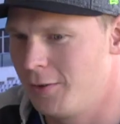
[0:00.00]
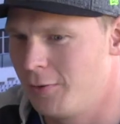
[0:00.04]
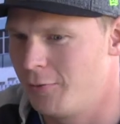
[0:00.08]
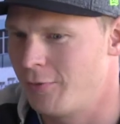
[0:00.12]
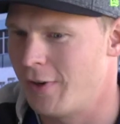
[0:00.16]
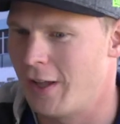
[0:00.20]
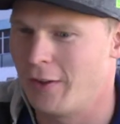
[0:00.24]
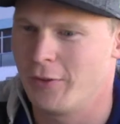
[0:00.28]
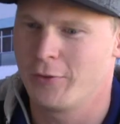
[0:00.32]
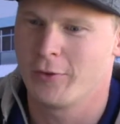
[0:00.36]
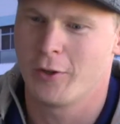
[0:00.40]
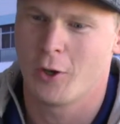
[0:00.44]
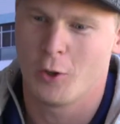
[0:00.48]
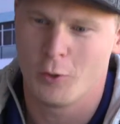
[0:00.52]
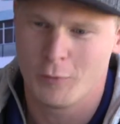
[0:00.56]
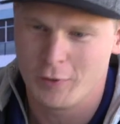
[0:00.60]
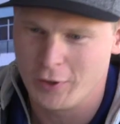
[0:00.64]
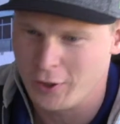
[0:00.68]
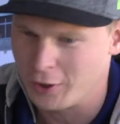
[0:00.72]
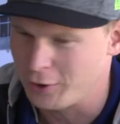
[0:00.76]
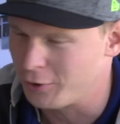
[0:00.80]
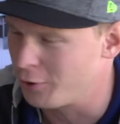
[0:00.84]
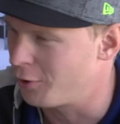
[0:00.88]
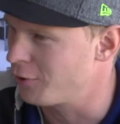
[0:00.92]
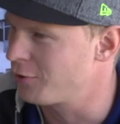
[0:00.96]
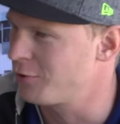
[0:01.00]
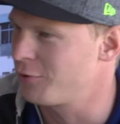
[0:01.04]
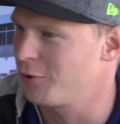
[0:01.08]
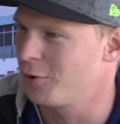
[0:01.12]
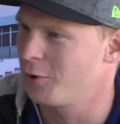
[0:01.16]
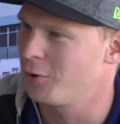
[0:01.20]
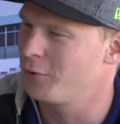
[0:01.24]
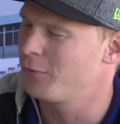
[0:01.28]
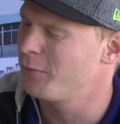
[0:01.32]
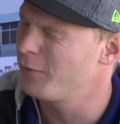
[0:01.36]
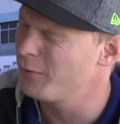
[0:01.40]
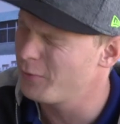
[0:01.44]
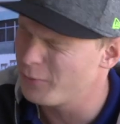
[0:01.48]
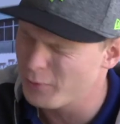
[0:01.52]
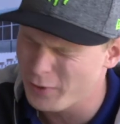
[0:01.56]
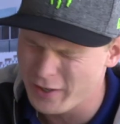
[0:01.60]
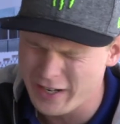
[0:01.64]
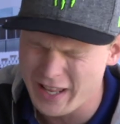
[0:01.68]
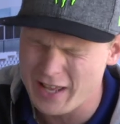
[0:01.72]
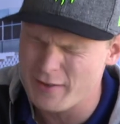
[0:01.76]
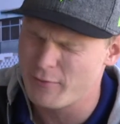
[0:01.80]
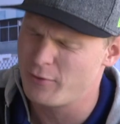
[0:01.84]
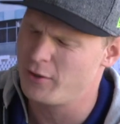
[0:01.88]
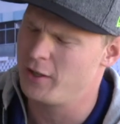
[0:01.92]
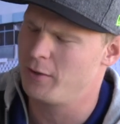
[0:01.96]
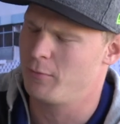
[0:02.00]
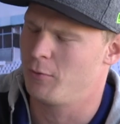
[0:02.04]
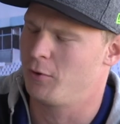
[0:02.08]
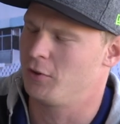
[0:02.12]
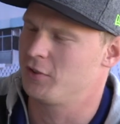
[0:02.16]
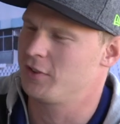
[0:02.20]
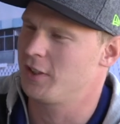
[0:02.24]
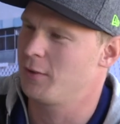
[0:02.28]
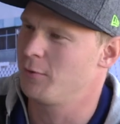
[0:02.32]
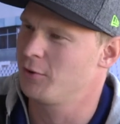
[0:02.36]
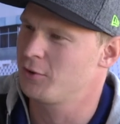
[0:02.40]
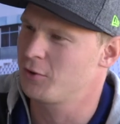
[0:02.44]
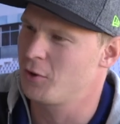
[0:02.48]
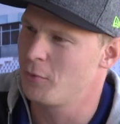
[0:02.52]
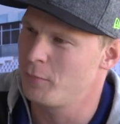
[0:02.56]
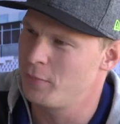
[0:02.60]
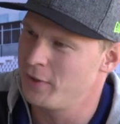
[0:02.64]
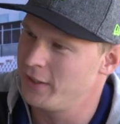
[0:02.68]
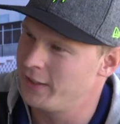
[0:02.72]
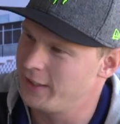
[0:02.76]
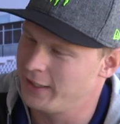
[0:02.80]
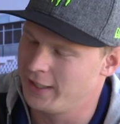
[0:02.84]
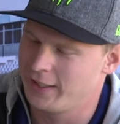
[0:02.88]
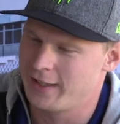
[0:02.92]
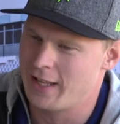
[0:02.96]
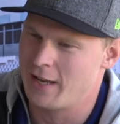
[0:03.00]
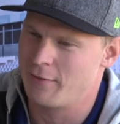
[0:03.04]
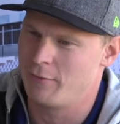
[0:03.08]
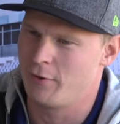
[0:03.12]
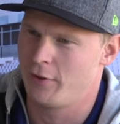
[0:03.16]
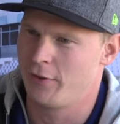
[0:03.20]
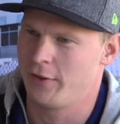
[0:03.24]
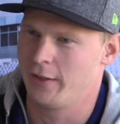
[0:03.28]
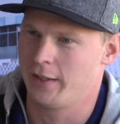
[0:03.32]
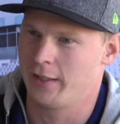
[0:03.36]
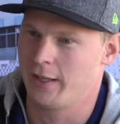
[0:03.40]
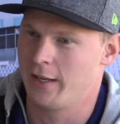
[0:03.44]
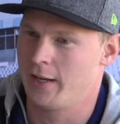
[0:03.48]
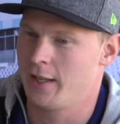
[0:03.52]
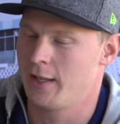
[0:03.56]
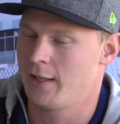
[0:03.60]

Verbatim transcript: run over the crossroad, whatever it was. I was competing in everything. And